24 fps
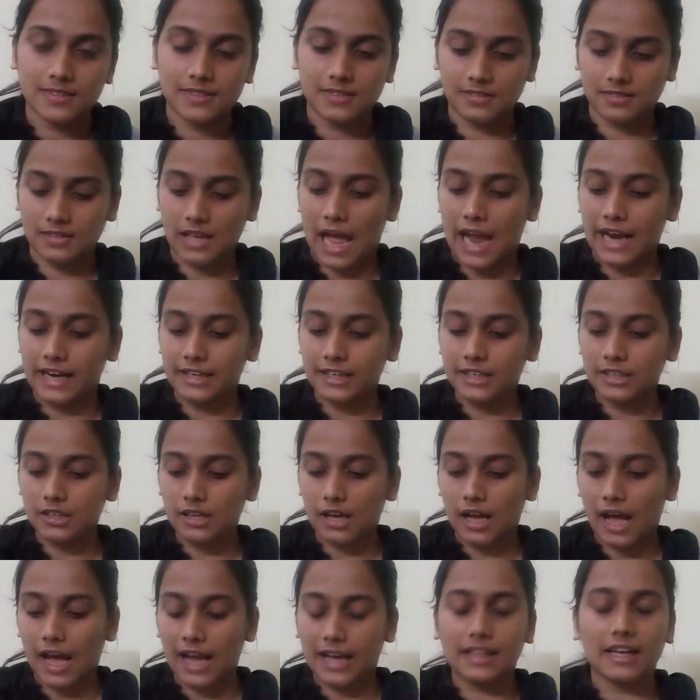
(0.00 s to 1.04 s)
I
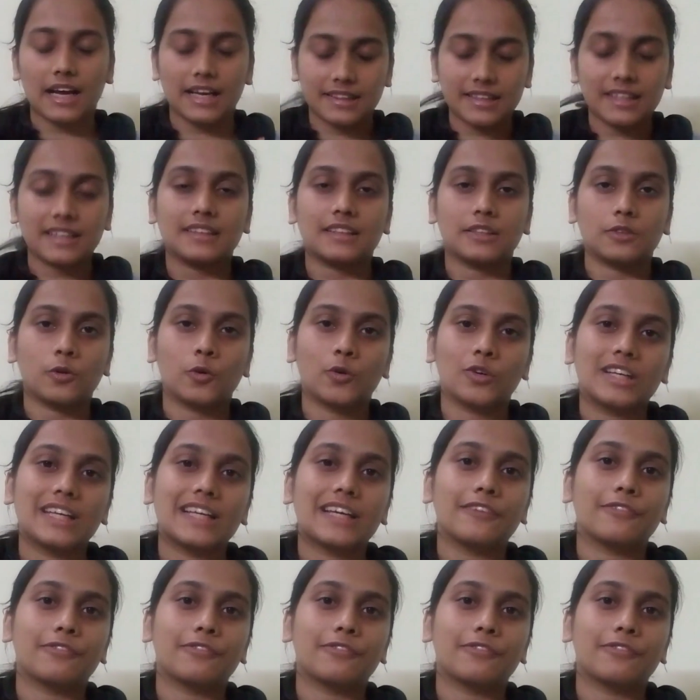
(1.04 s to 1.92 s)
think the only